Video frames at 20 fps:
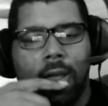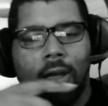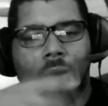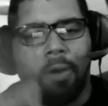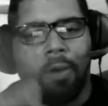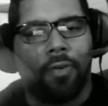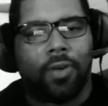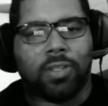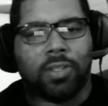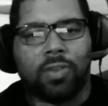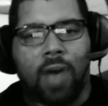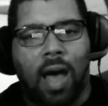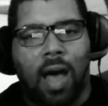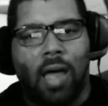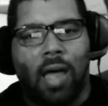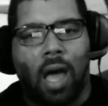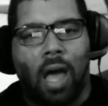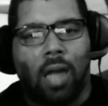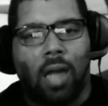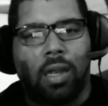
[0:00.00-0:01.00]
First of
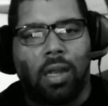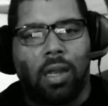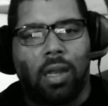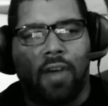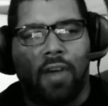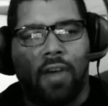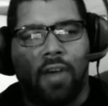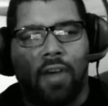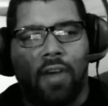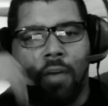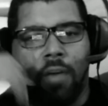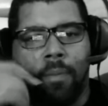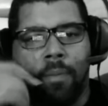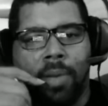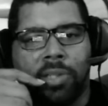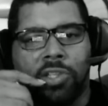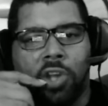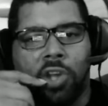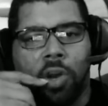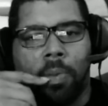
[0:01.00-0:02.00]
all, I love
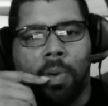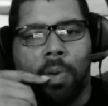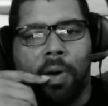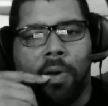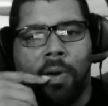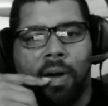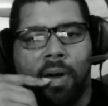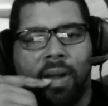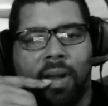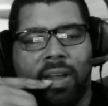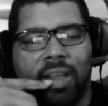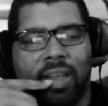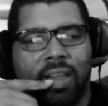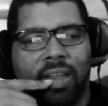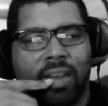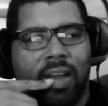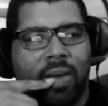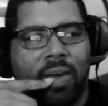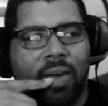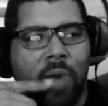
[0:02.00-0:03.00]
my Turbo,
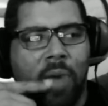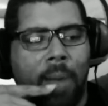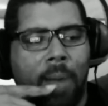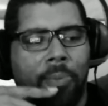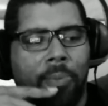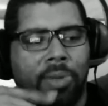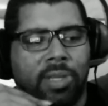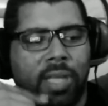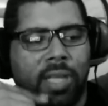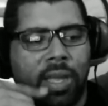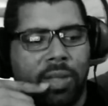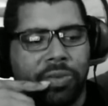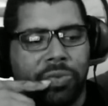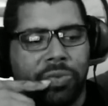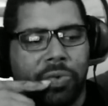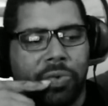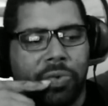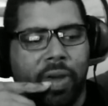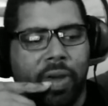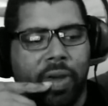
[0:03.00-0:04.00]
I'm with the
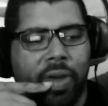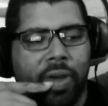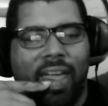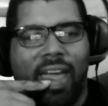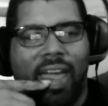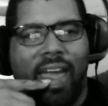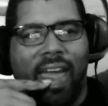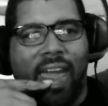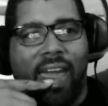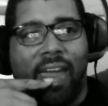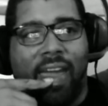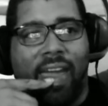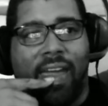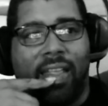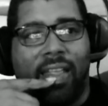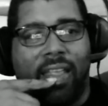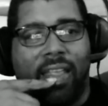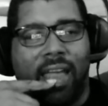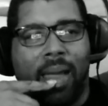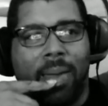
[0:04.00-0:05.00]
Android,
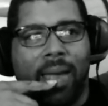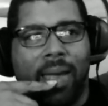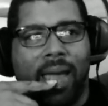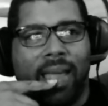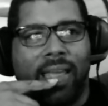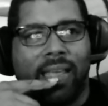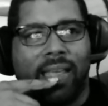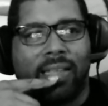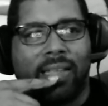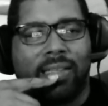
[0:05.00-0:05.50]
and I guess